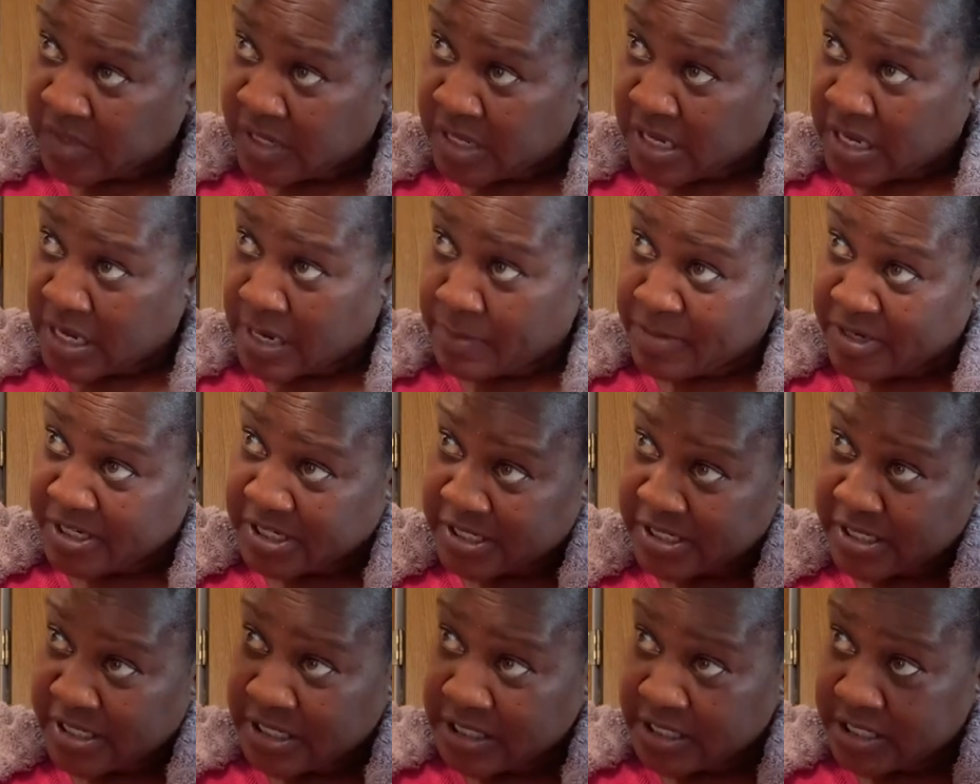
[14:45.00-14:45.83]
And I'm gonna
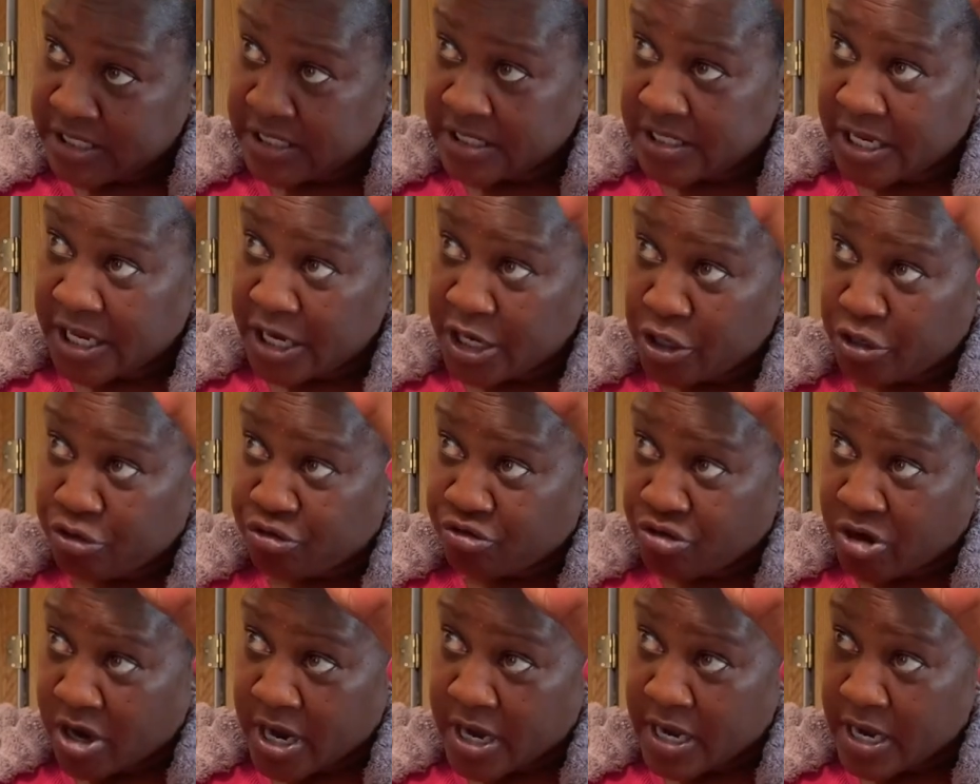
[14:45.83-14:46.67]
just let this air
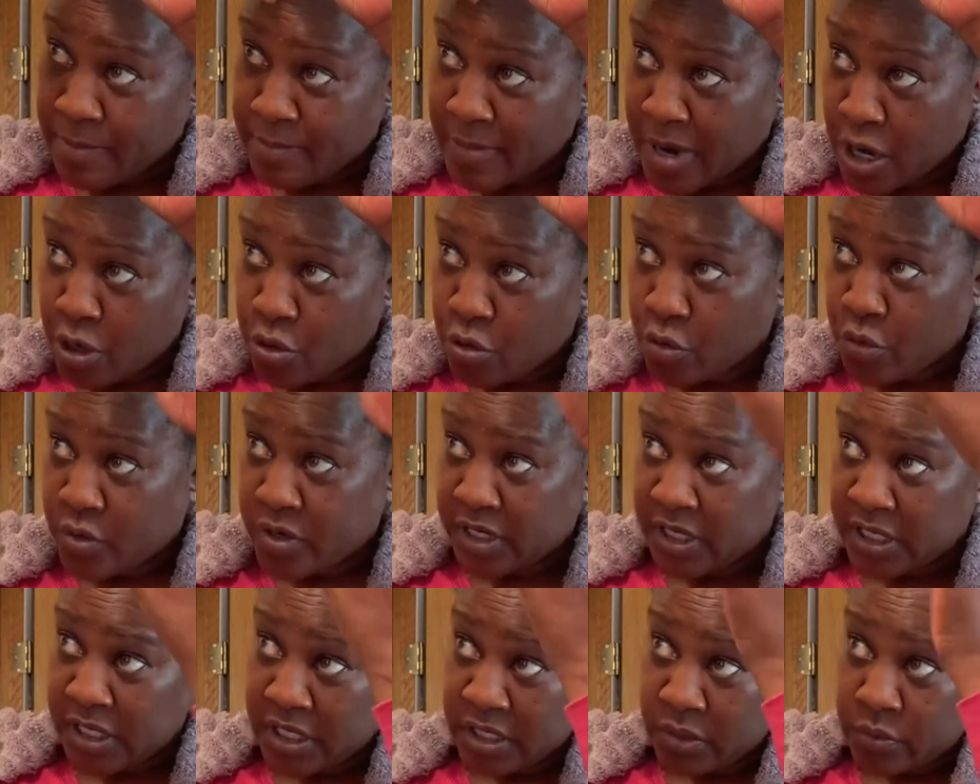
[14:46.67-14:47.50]
dry. I'm not going
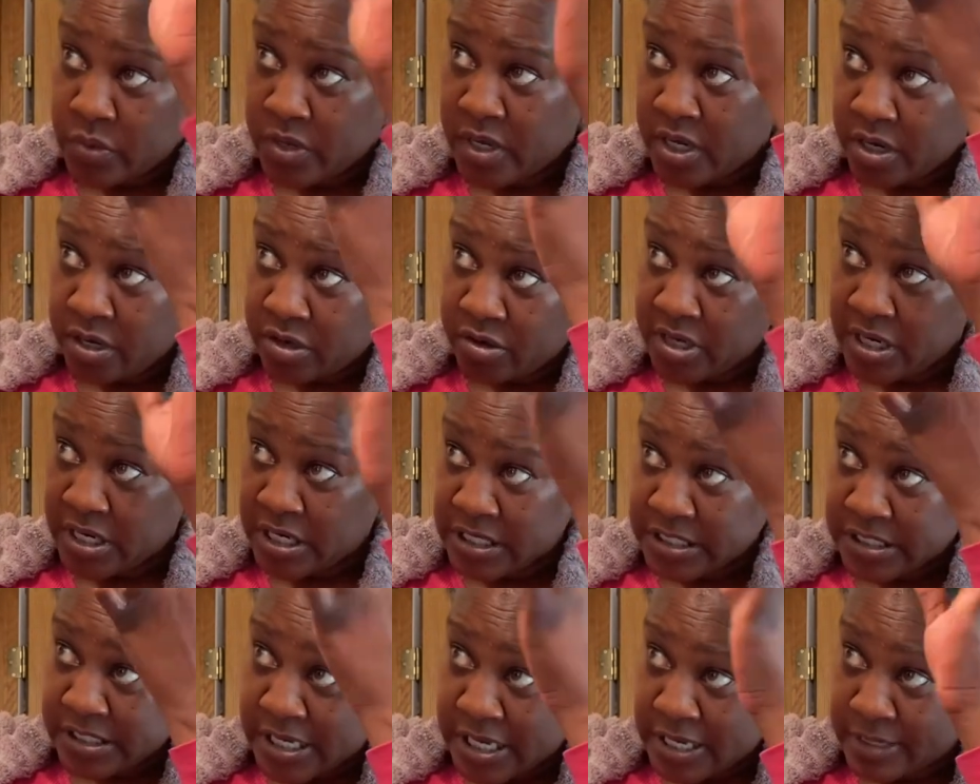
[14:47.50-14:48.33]
anywhere
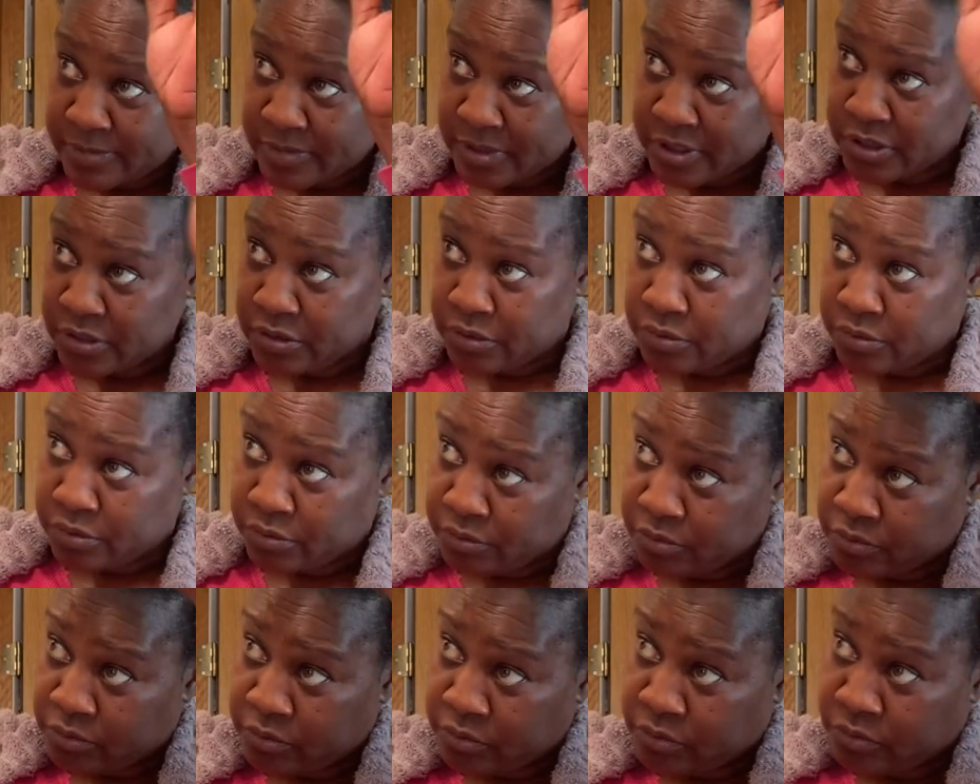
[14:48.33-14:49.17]
anytime
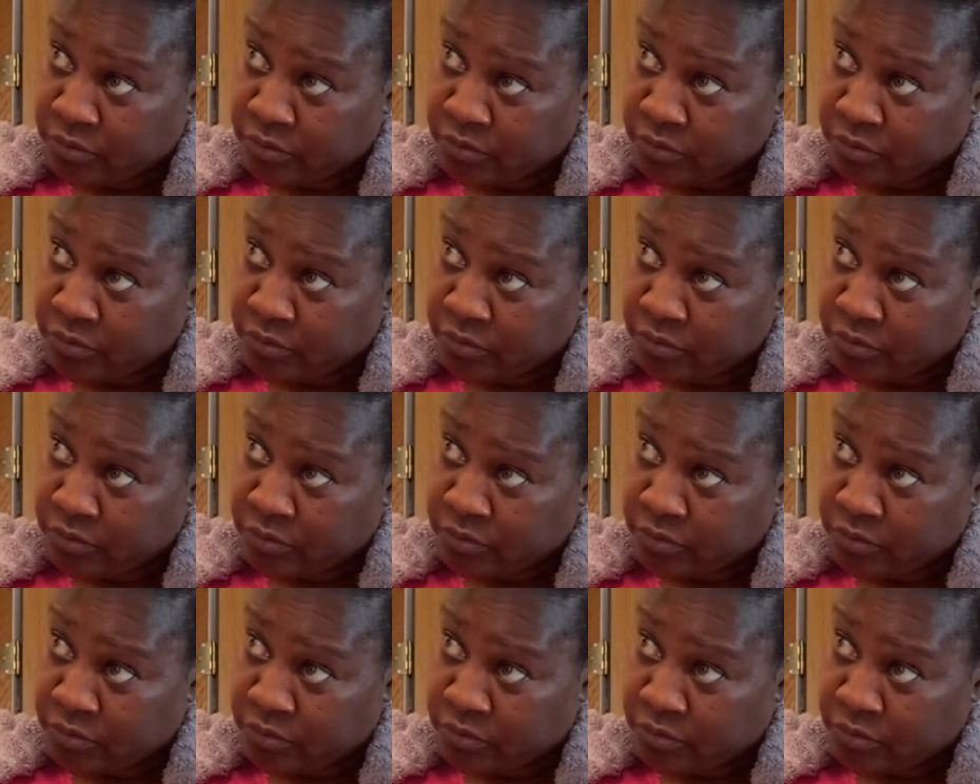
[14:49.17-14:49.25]
soon.